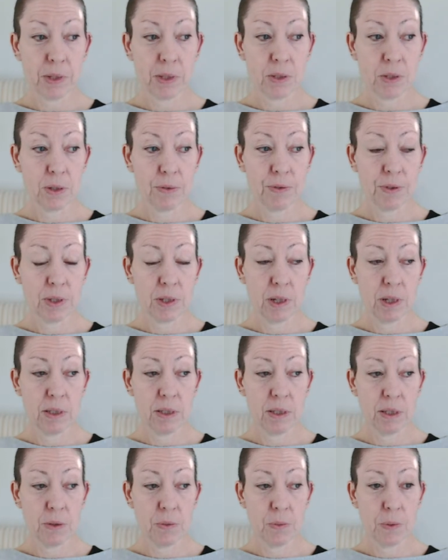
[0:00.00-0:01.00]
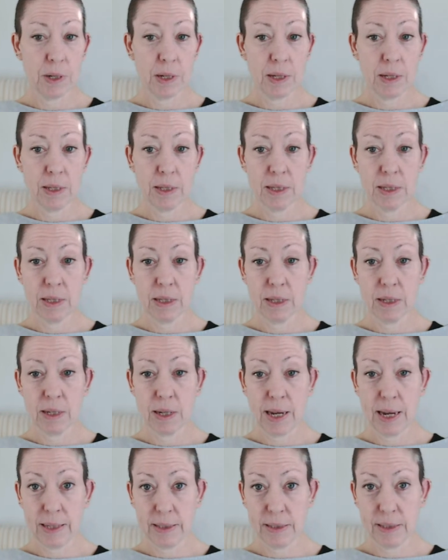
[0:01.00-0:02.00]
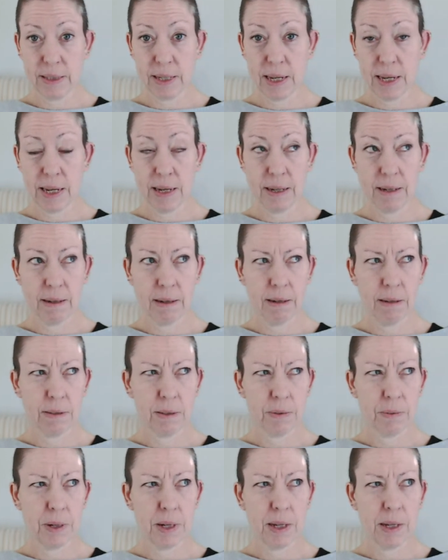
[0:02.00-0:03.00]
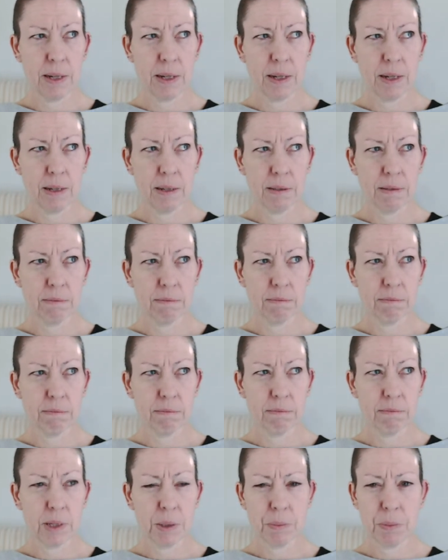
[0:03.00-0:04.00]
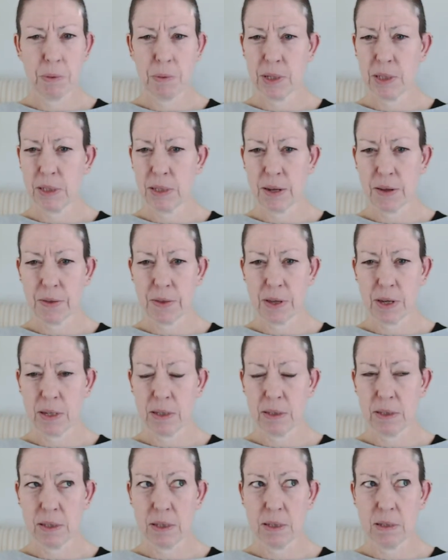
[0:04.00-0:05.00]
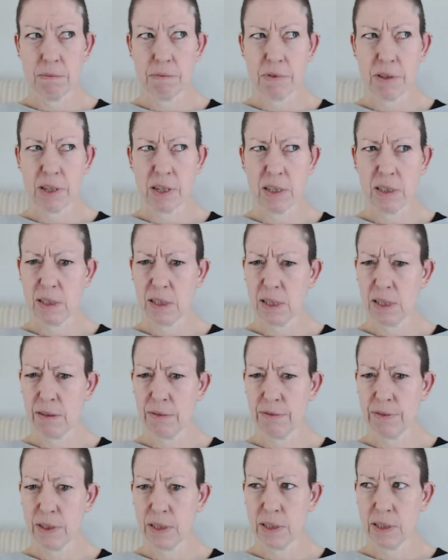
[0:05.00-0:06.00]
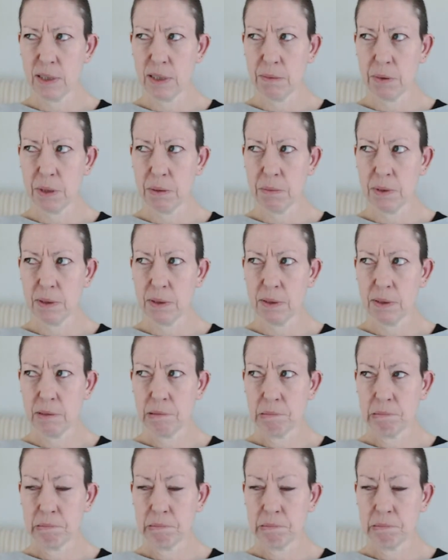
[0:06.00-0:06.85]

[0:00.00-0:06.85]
So I've started with Etsy last week, maybe Wednesday or Thursday or Friday, maybe.